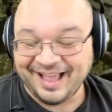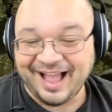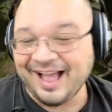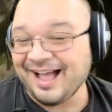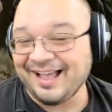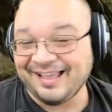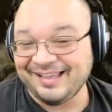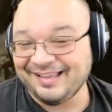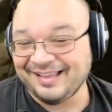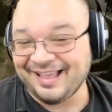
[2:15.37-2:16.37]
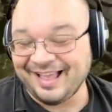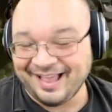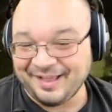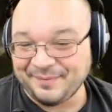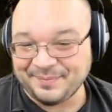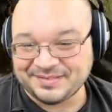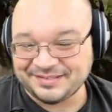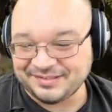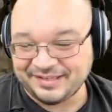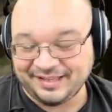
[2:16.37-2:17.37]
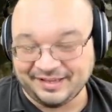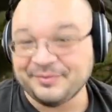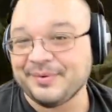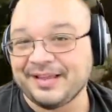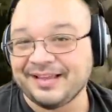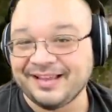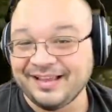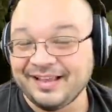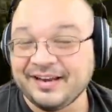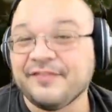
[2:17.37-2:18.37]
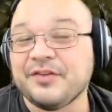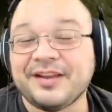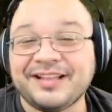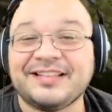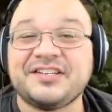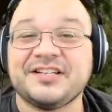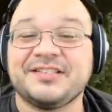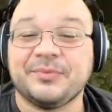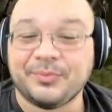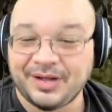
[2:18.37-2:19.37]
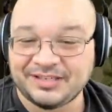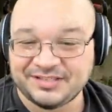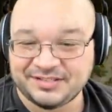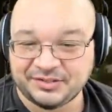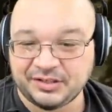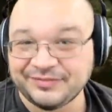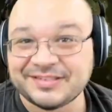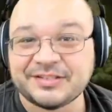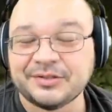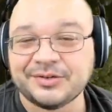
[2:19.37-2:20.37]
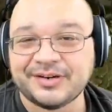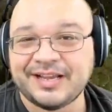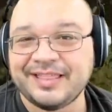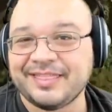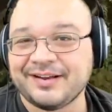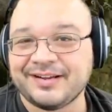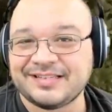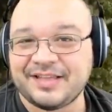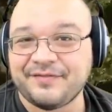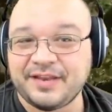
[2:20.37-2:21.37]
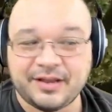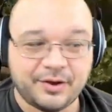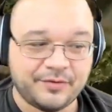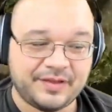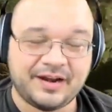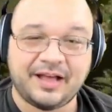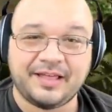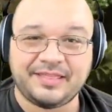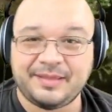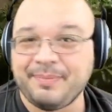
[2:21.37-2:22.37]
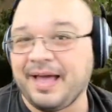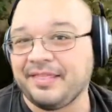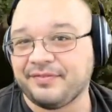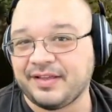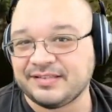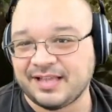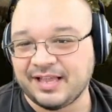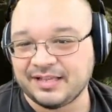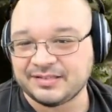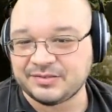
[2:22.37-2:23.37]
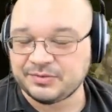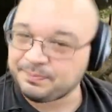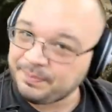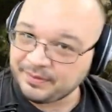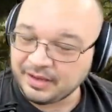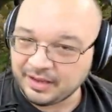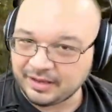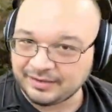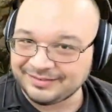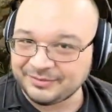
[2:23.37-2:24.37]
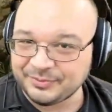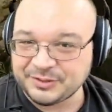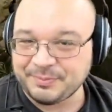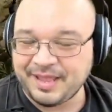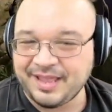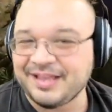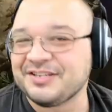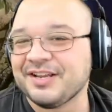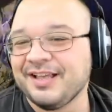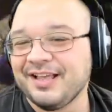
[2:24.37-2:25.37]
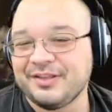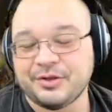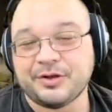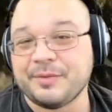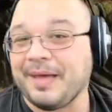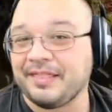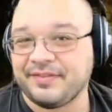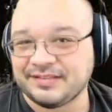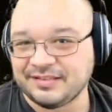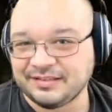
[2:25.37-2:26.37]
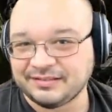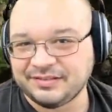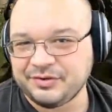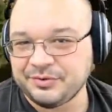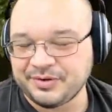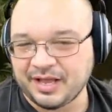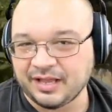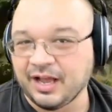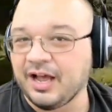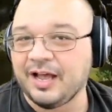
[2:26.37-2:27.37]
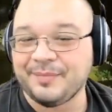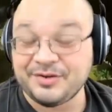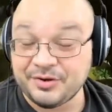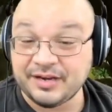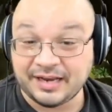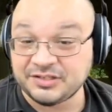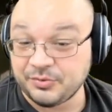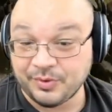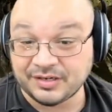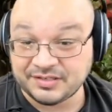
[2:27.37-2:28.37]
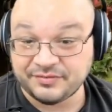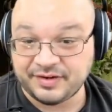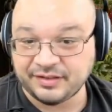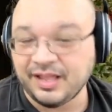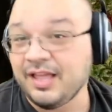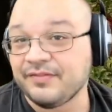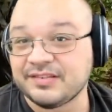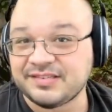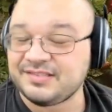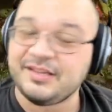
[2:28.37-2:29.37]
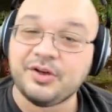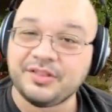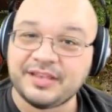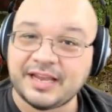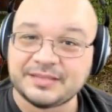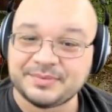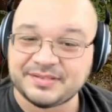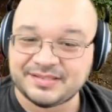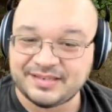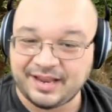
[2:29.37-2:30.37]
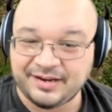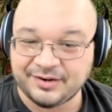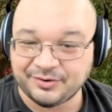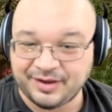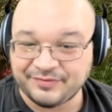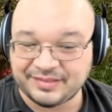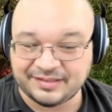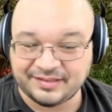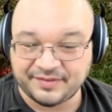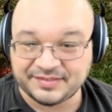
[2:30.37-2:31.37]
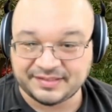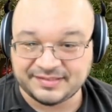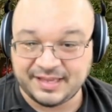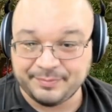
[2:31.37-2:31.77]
I absolutely can't wait. Now, if you didn't get the chance to watch this in all of its glory, there is a video of it on the Path of Exiles uh, Twitch page. You can go to pathofexile2.com and you can actually watch this video live and see all the announcements and hear everything the devs have to say.